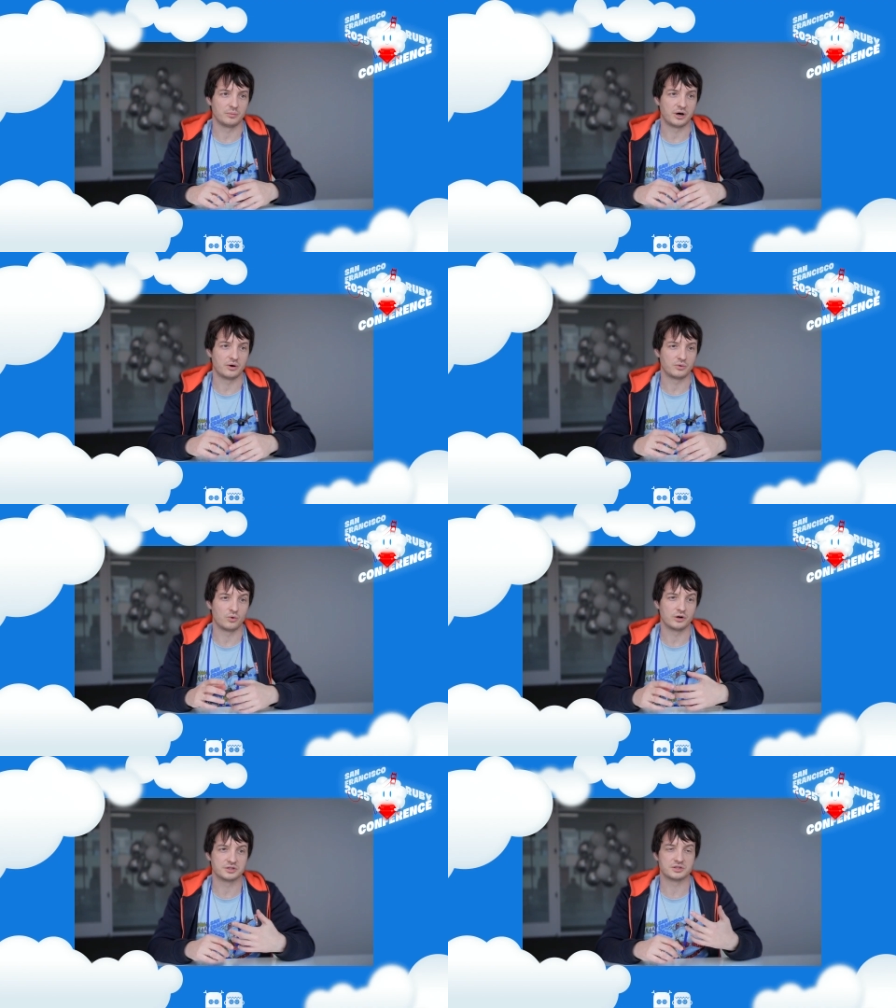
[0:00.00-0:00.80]
about
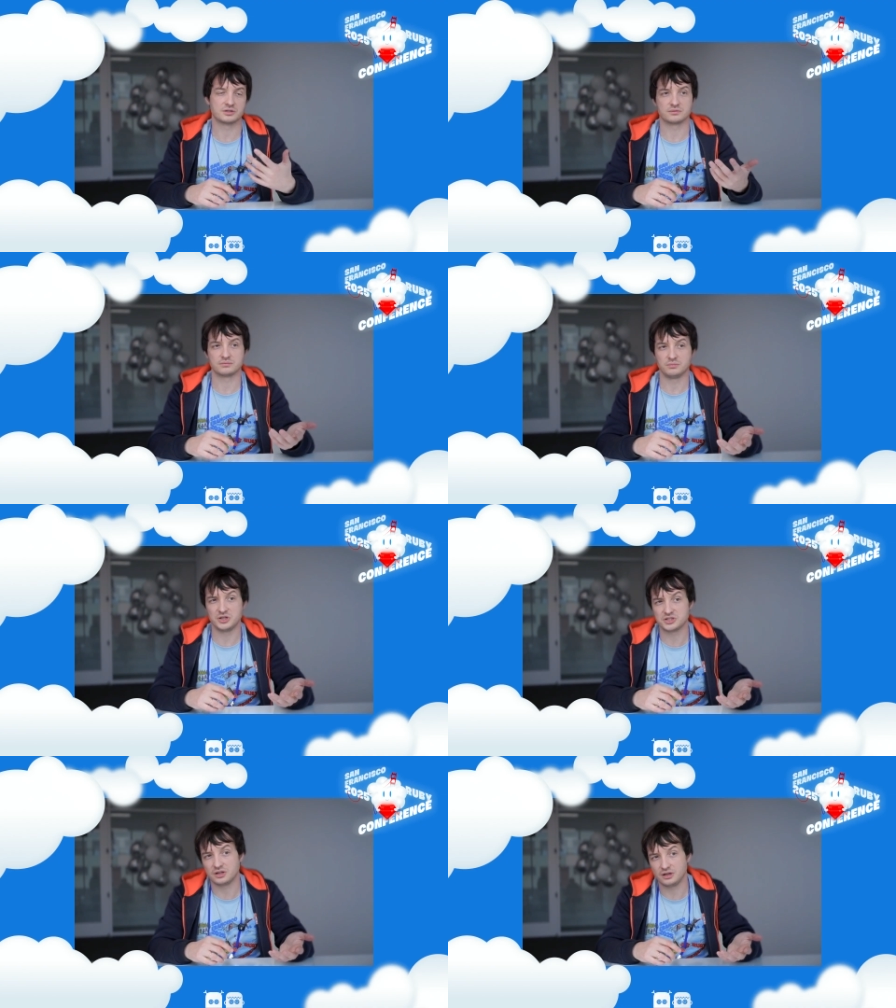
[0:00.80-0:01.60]
what's
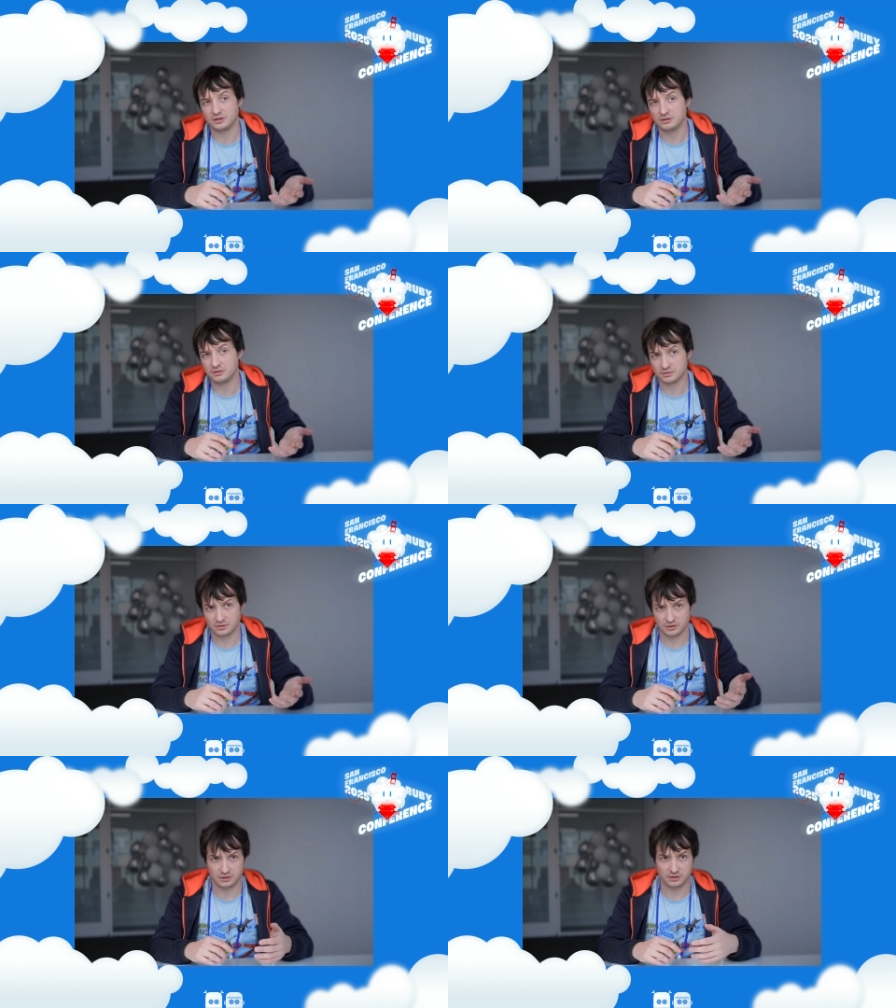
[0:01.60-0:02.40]
missing
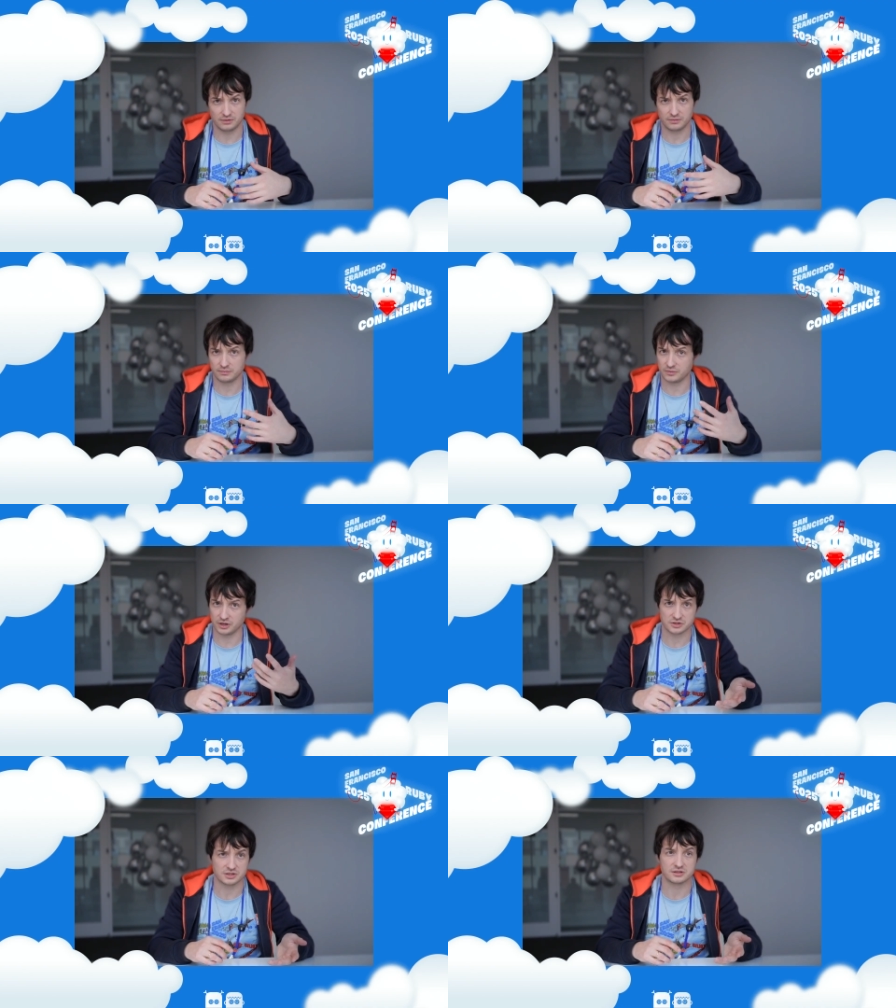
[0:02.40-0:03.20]
in the
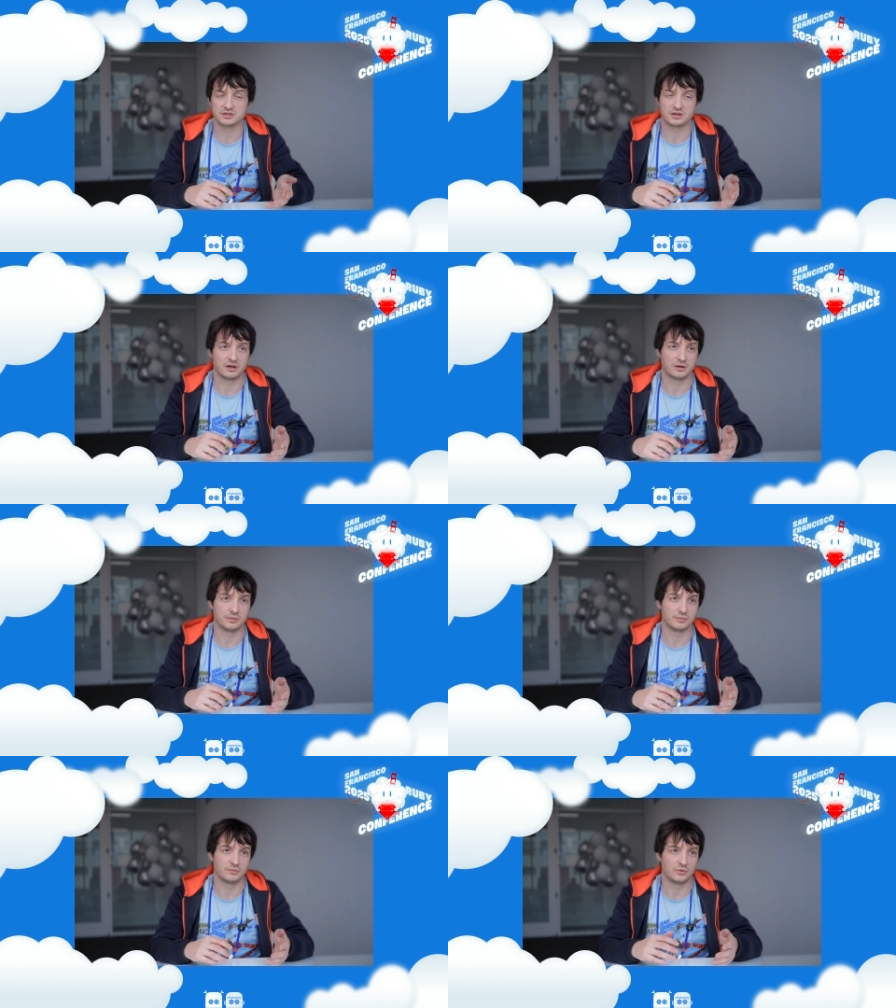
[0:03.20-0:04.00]
ecosystem,
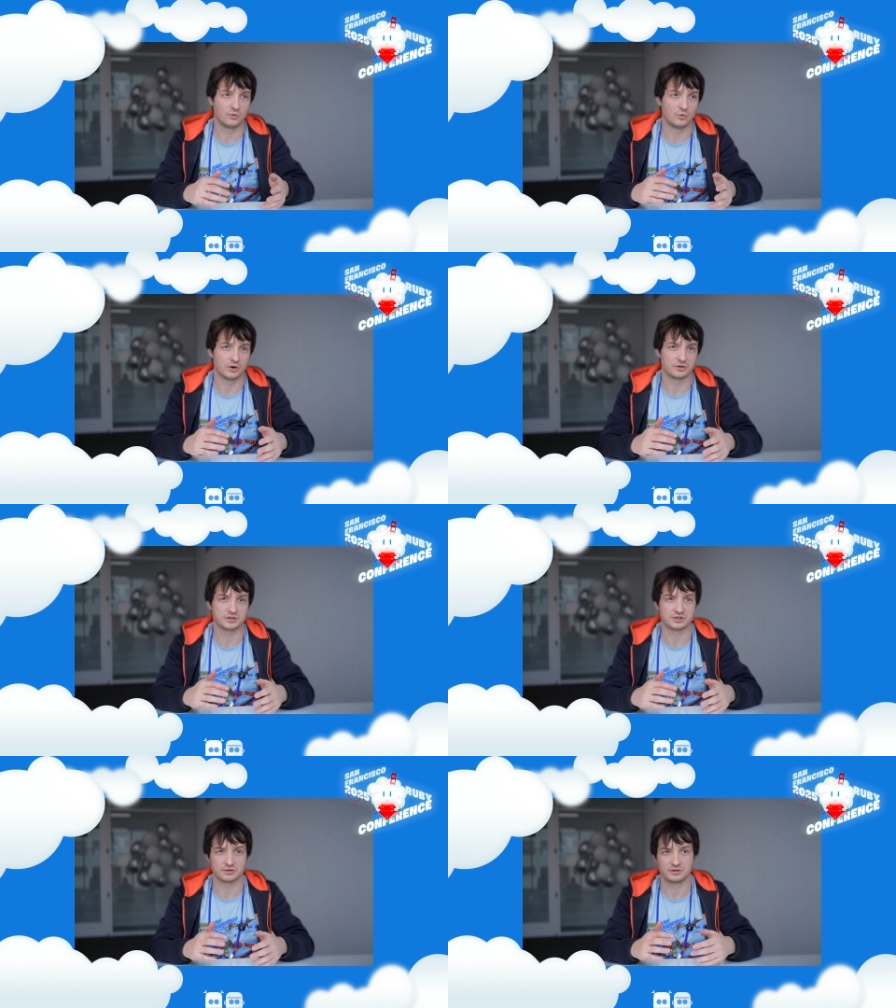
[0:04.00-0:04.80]

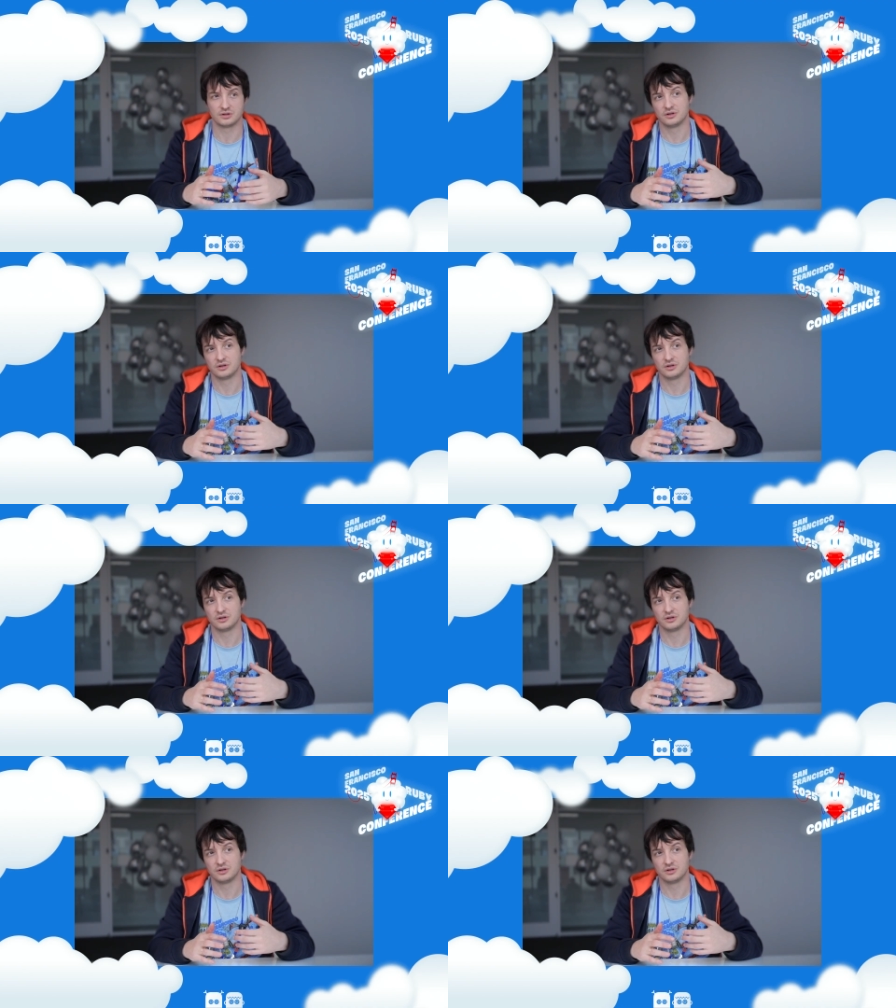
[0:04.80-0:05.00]
what's